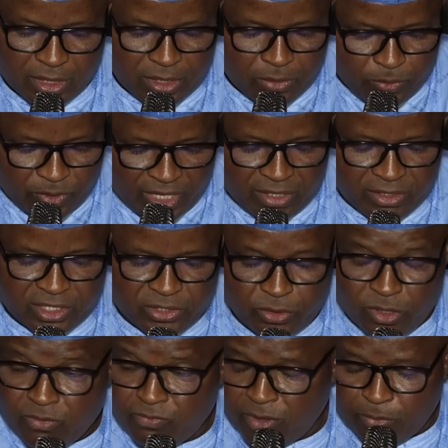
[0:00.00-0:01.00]
We had a
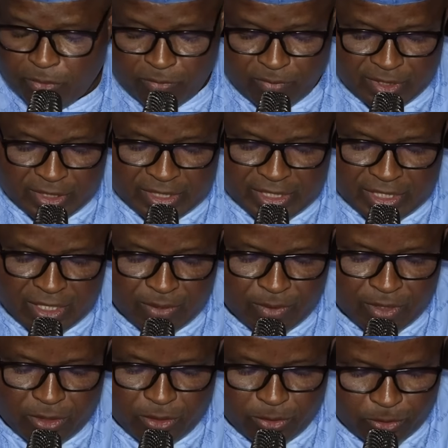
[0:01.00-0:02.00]
strong performance in
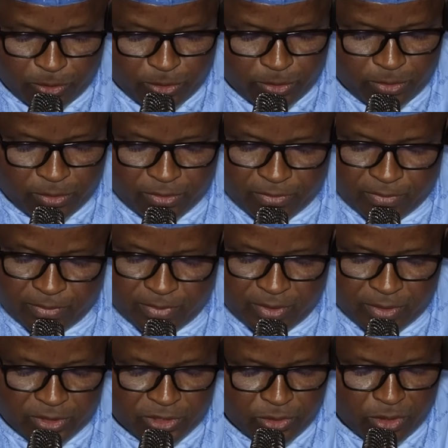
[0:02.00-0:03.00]
our core
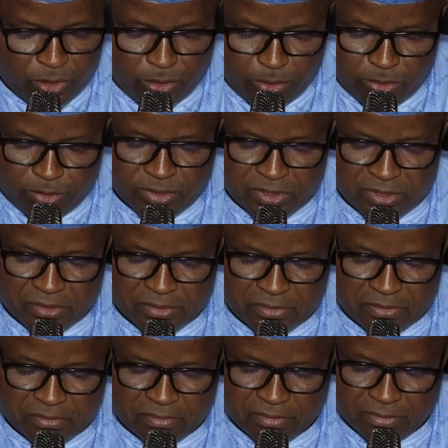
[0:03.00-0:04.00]
strongholds,
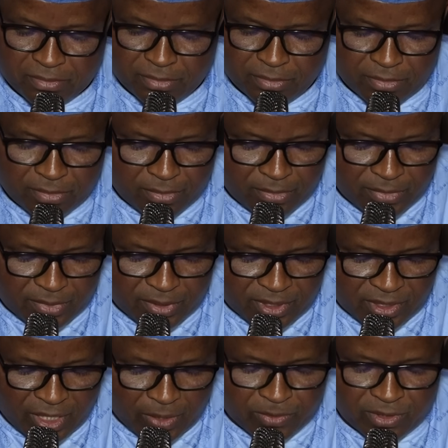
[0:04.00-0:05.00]

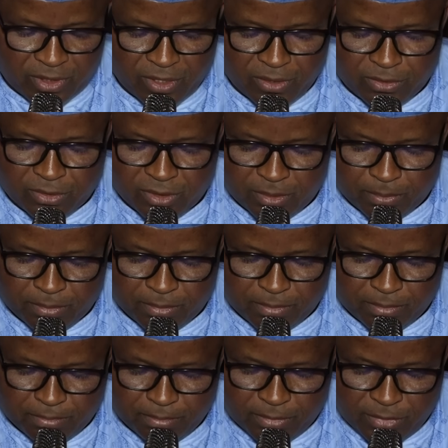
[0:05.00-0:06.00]
South-South,
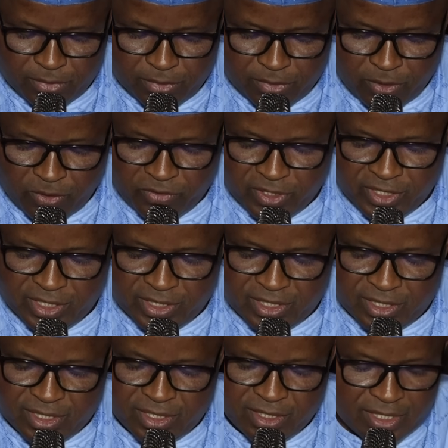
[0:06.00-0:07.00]

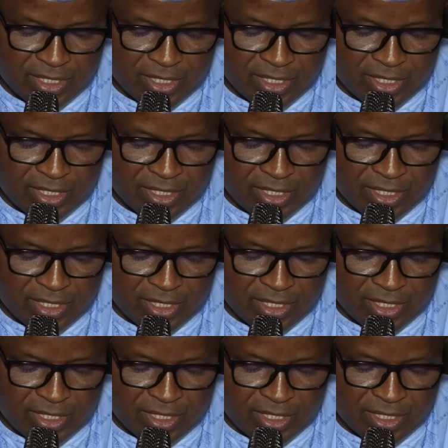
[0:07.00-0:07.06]
Northeast,